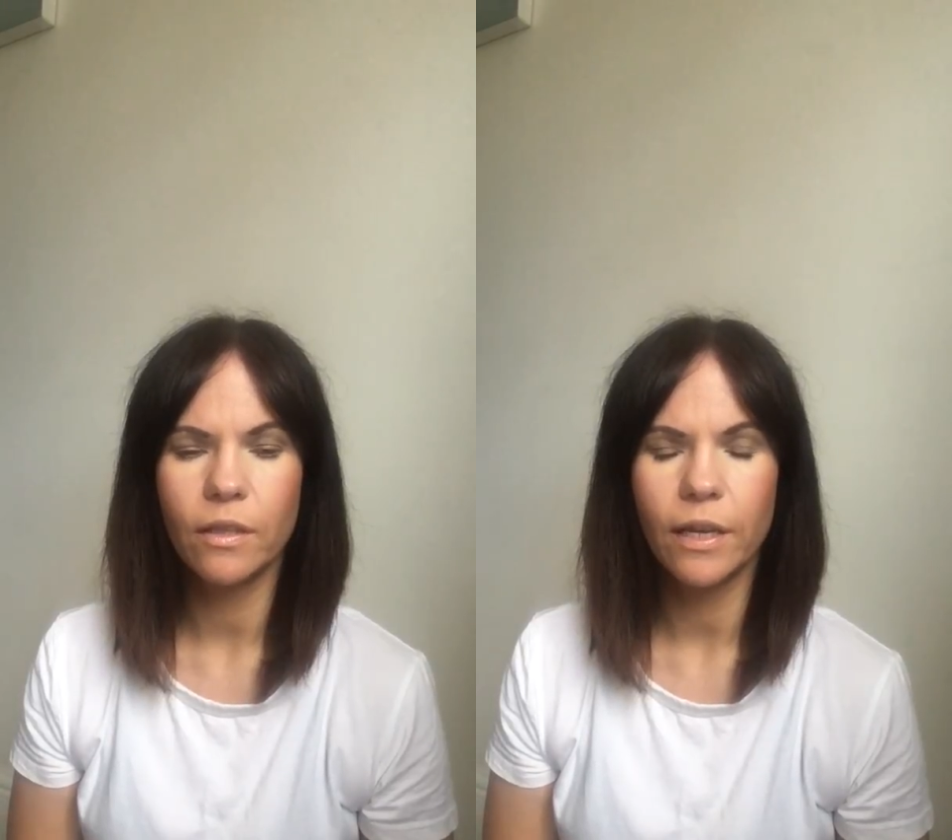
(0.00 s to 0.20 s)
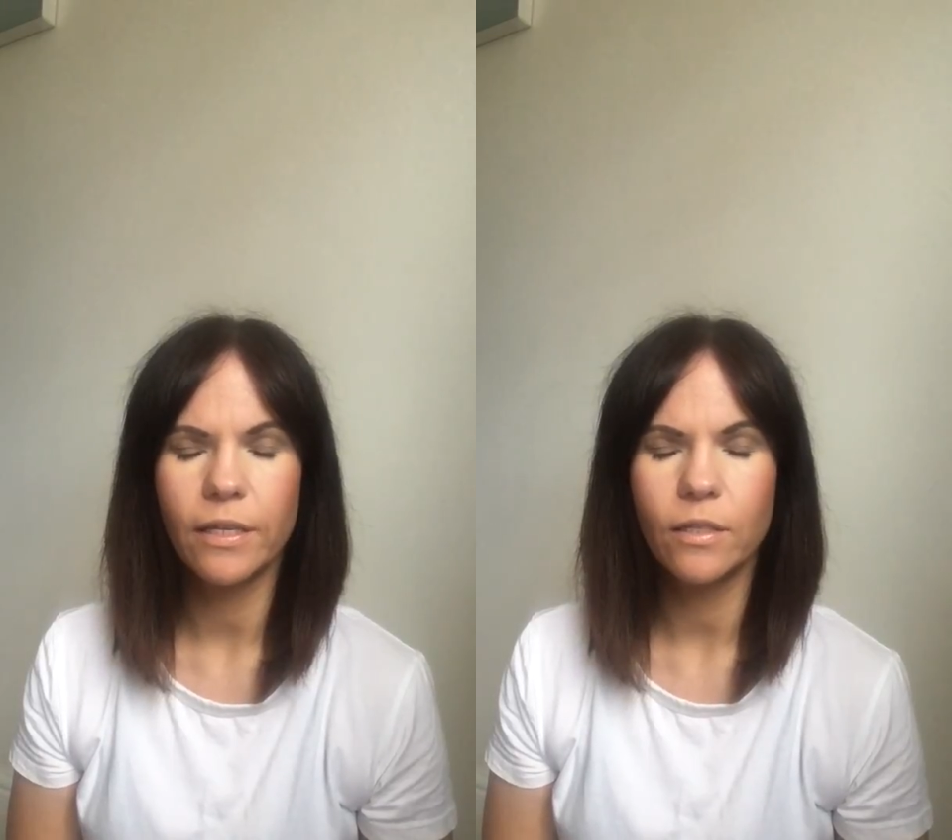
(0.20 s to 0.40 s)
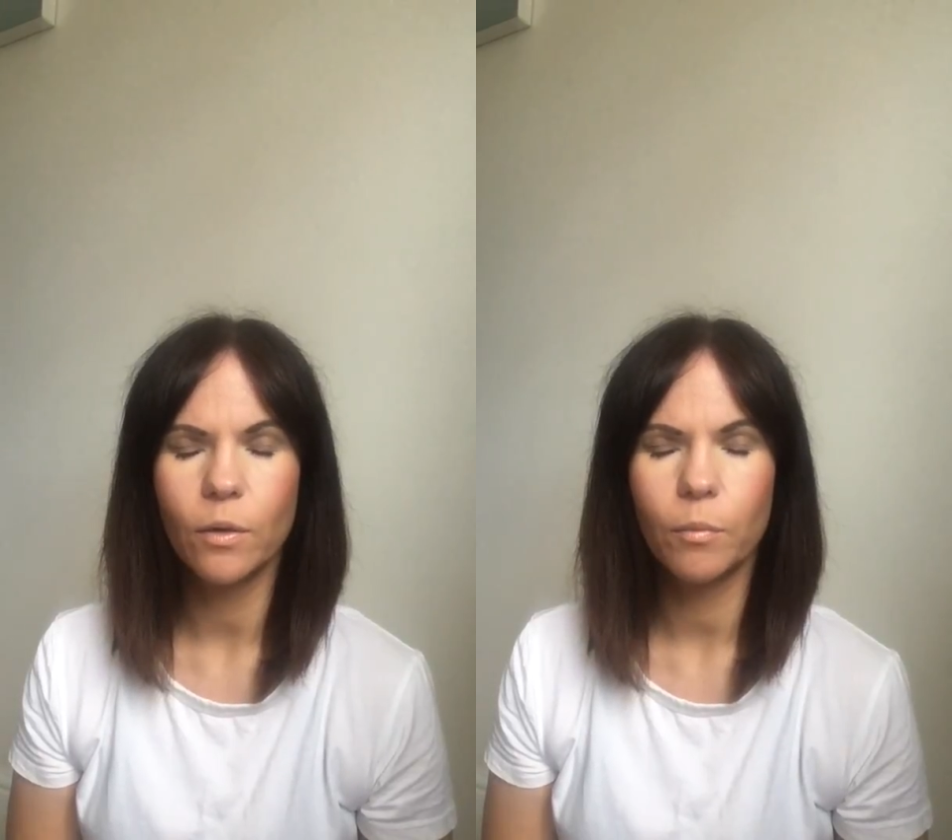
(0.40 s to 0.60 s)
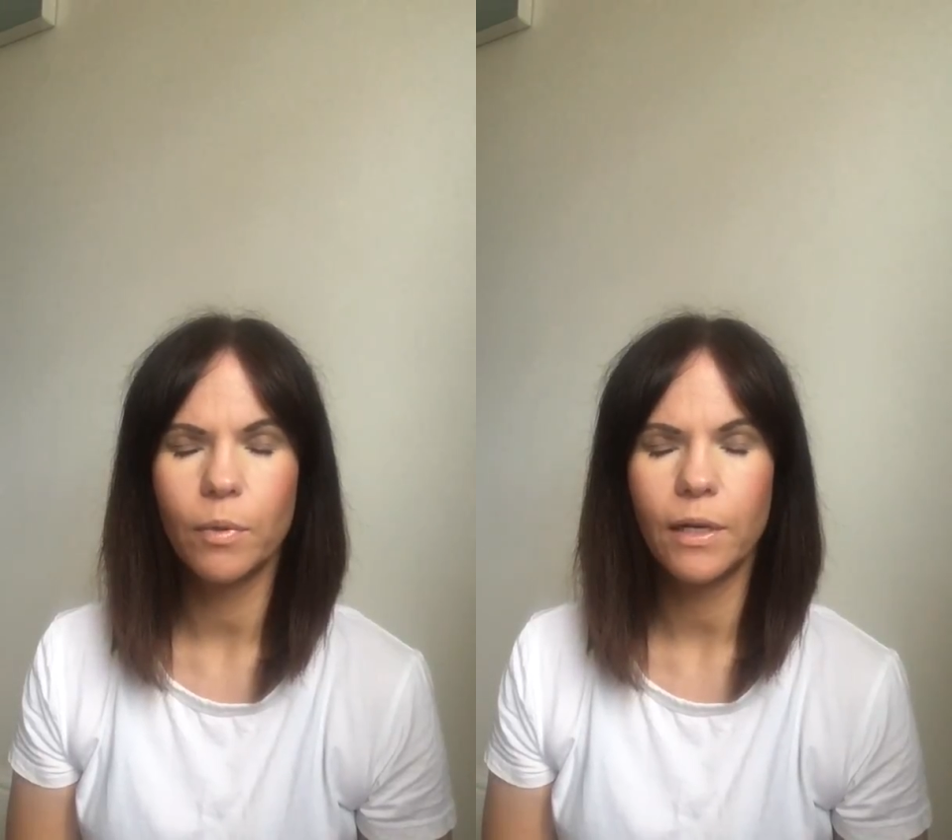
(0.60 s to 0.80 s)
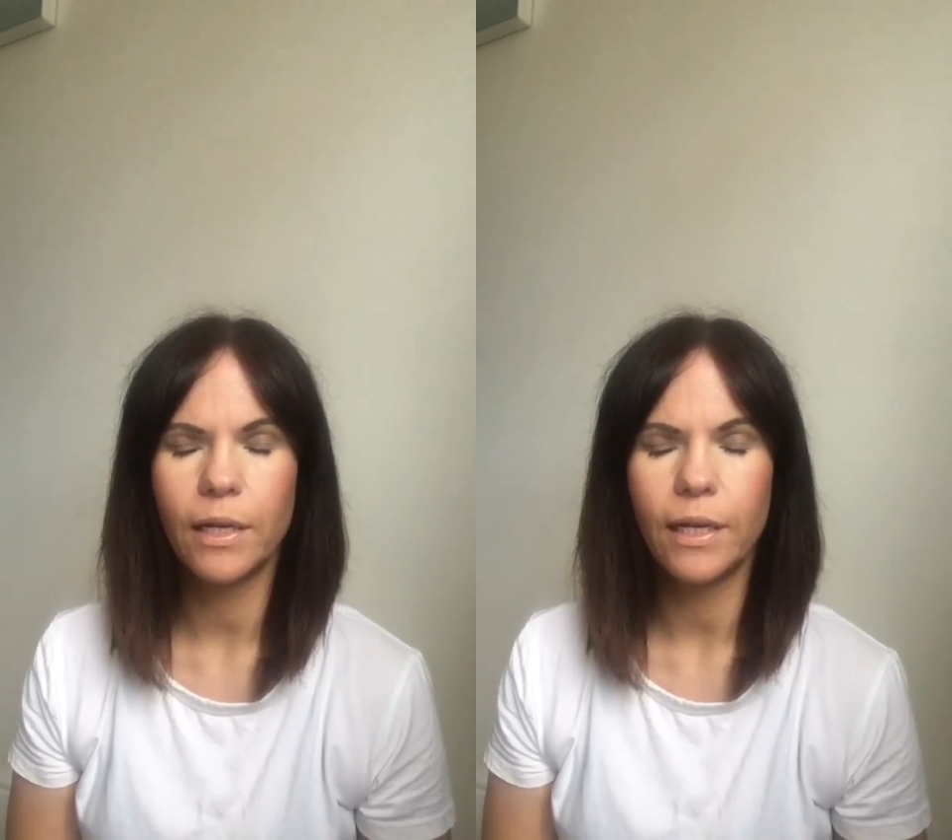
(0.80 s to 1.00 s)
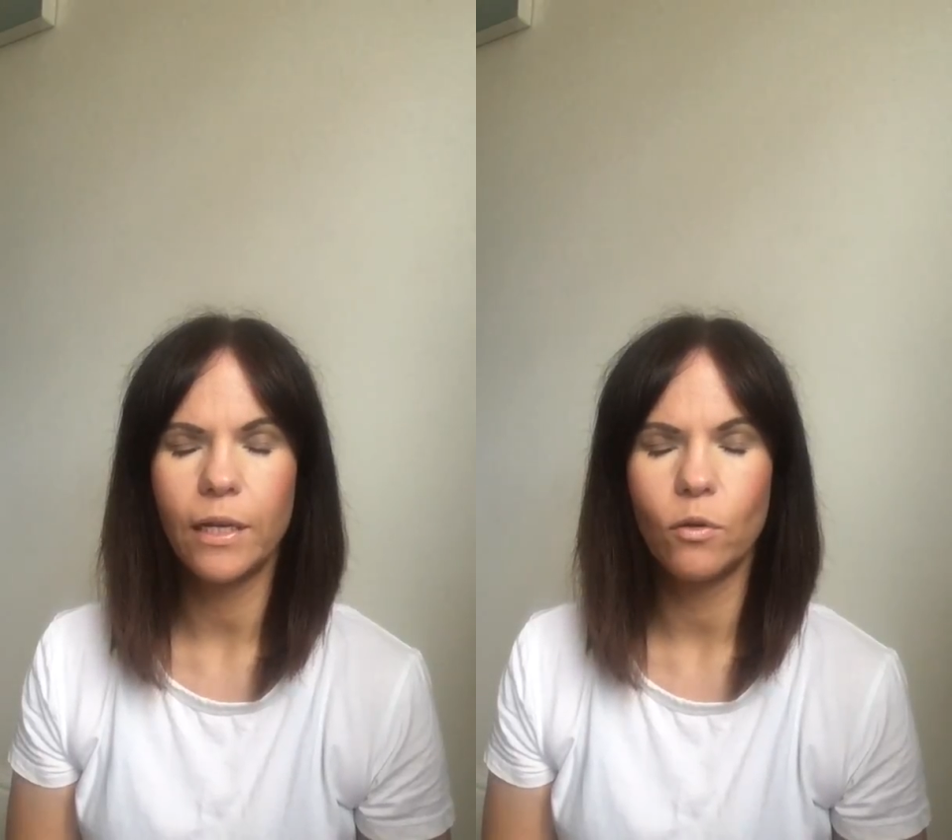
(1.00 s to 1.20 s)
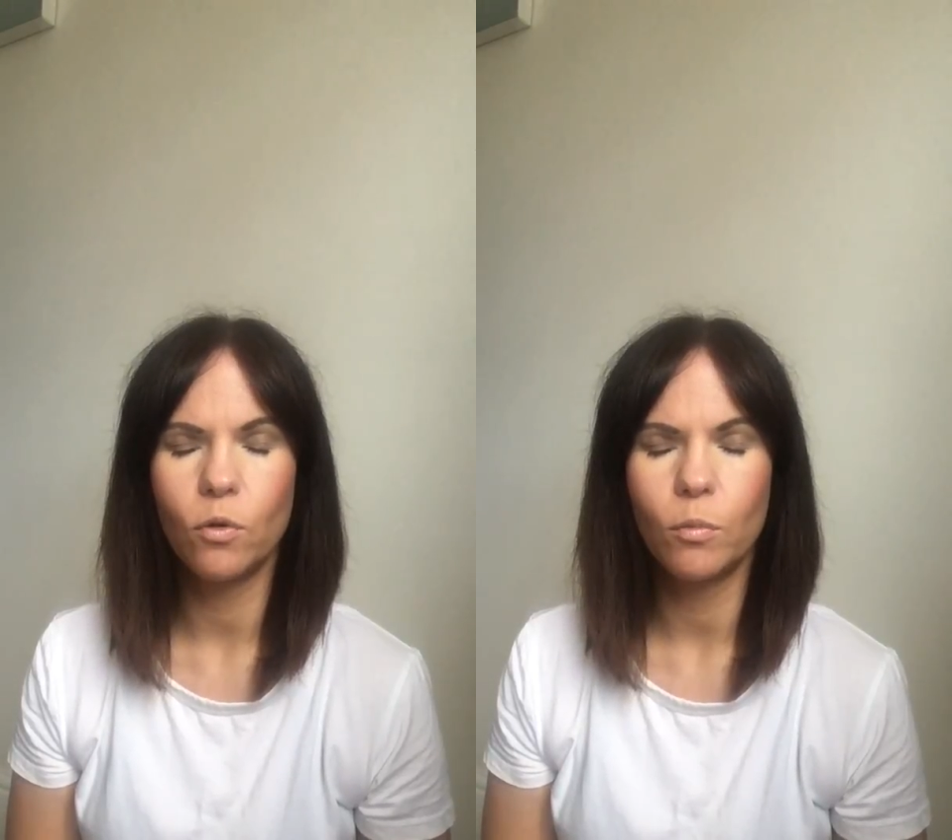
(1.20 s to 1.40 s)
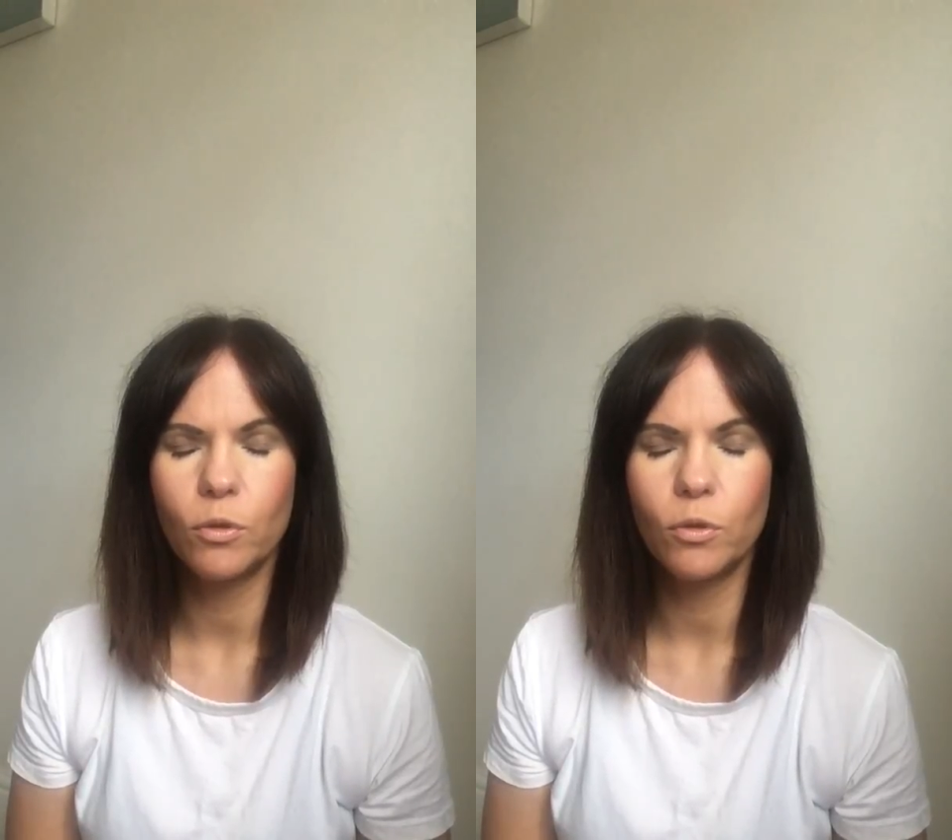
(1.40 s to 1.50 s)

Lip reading: that is completely normal.